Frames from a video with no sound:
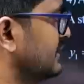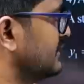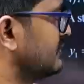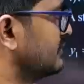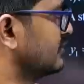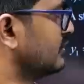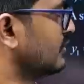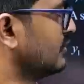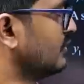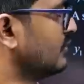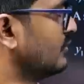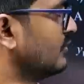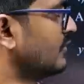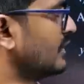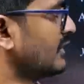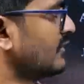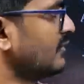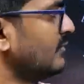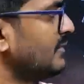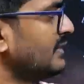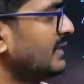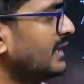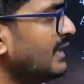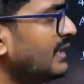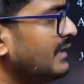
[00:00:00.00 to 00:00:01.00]
So what will
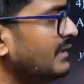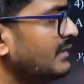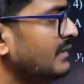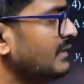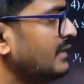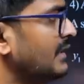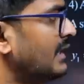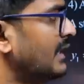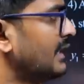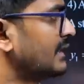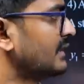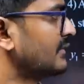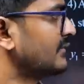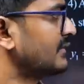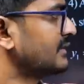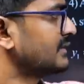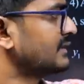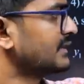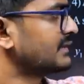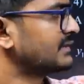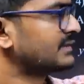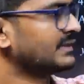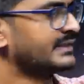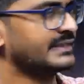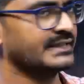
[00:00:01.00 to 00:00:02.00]
be the other one
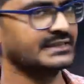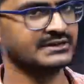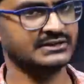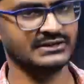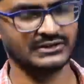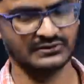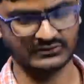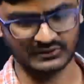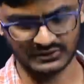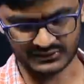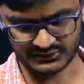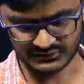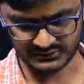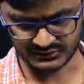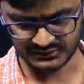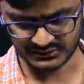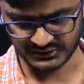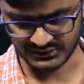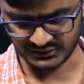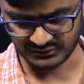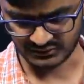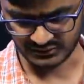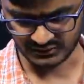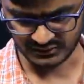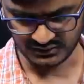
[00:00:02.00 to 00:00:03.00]
such that x equals to
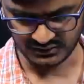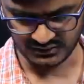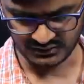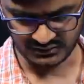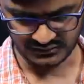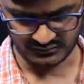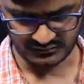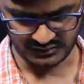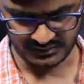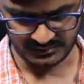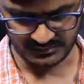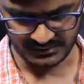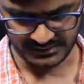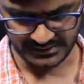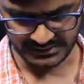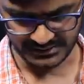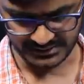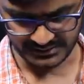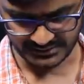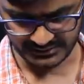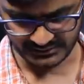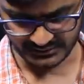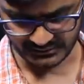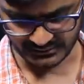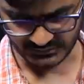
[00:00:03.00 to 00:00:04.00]
0 will be
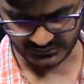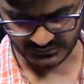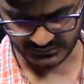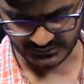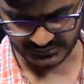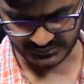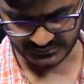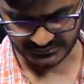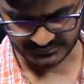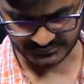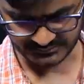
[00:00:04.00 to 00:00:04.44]
a node.